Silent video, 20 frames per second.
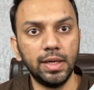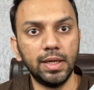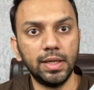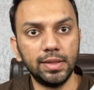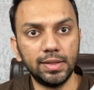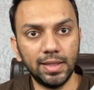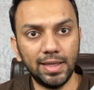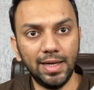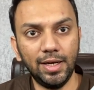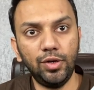
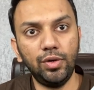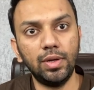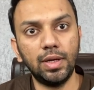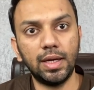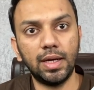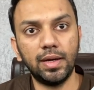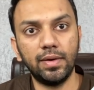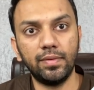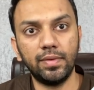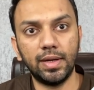they need to
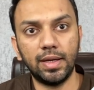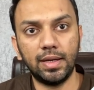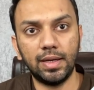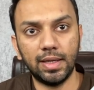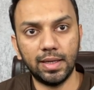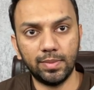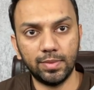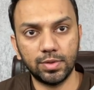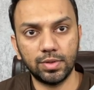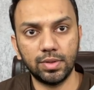have an
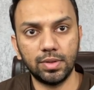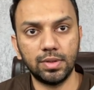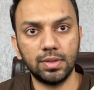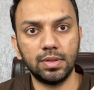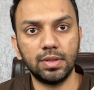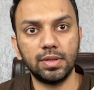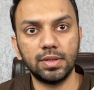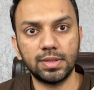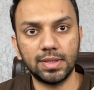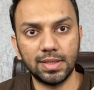Amazon
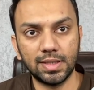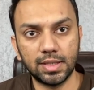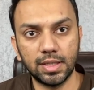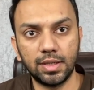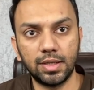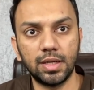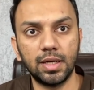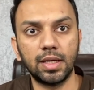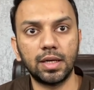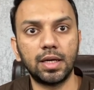Seller
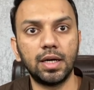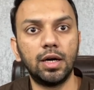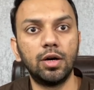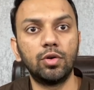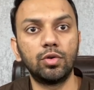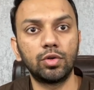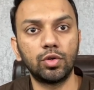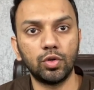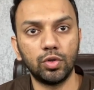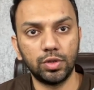Central
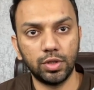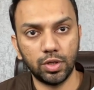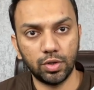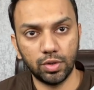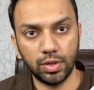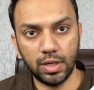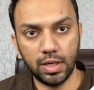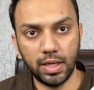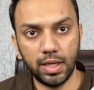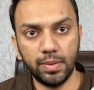account on their
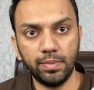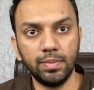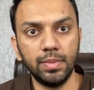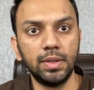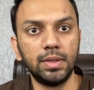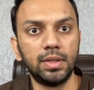own name,